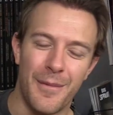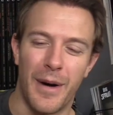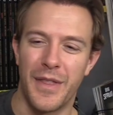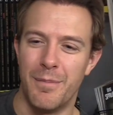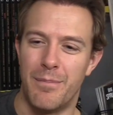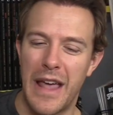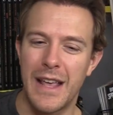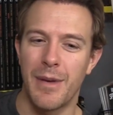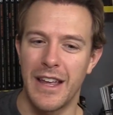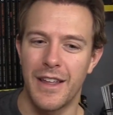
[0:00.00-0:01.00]
But the
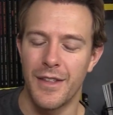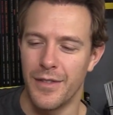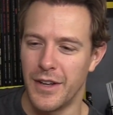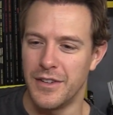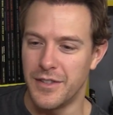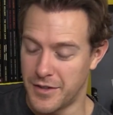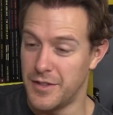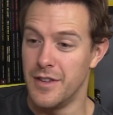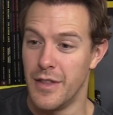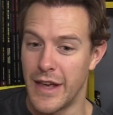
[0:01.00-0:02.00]
baby the,
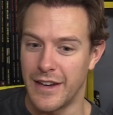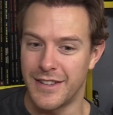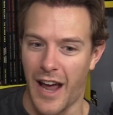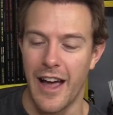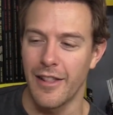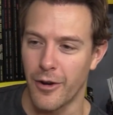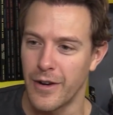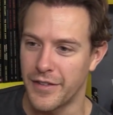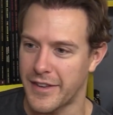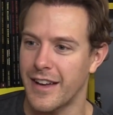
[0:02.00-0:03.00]
that Tyler
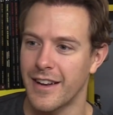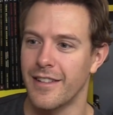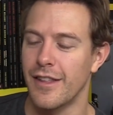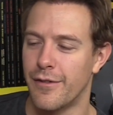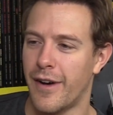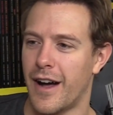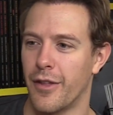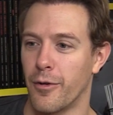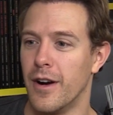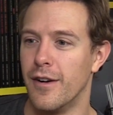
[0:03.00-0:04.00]
is technically the
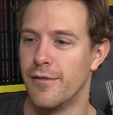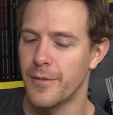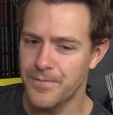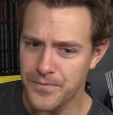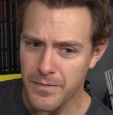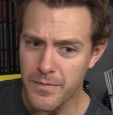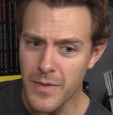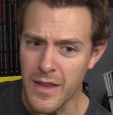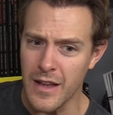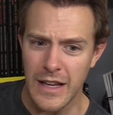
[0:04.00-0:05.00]
father of
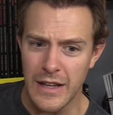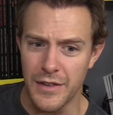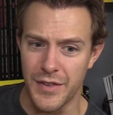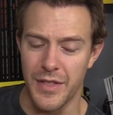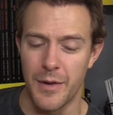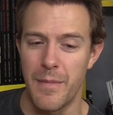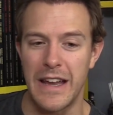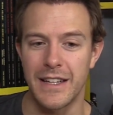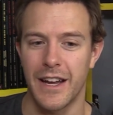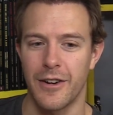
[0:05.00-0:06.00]
is the
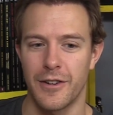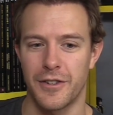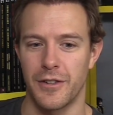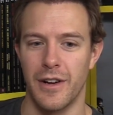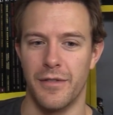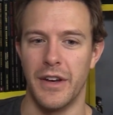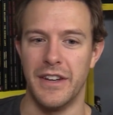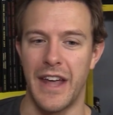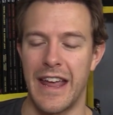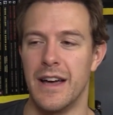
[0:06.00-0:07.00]
main character of the
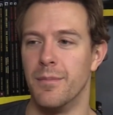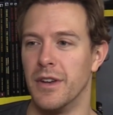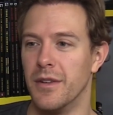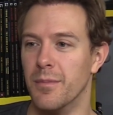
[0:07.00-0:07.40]
Damned